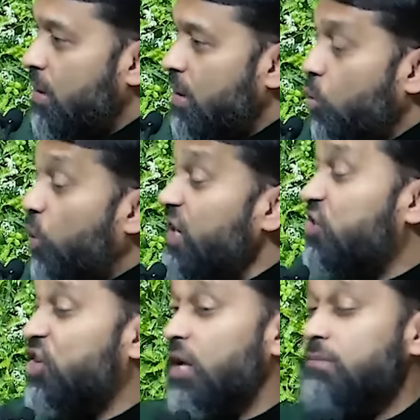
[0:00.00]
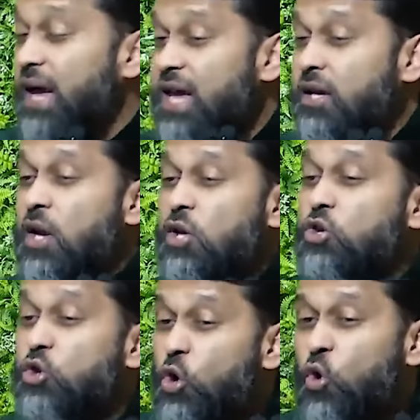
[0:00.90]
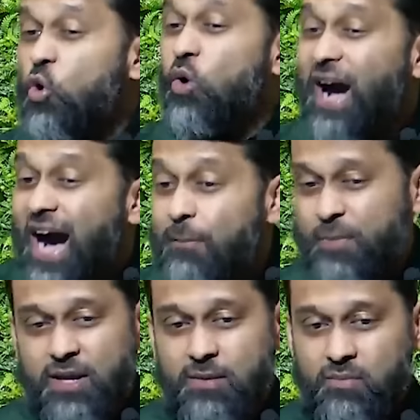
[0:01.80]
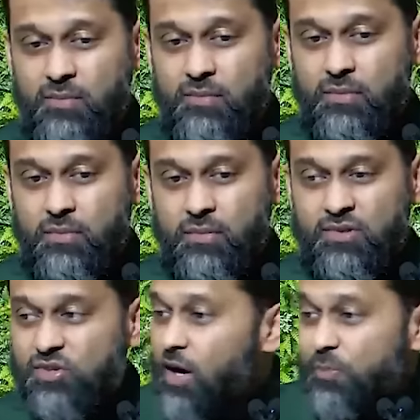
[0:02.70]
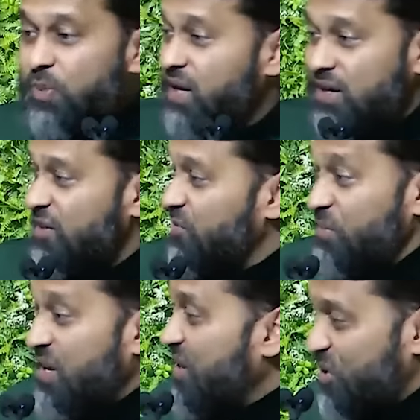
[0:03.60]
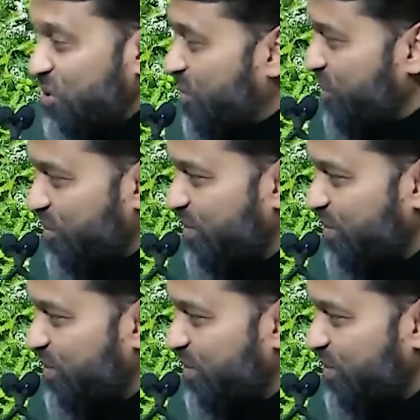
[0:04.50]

We shall make you happy. It's not because of me and you.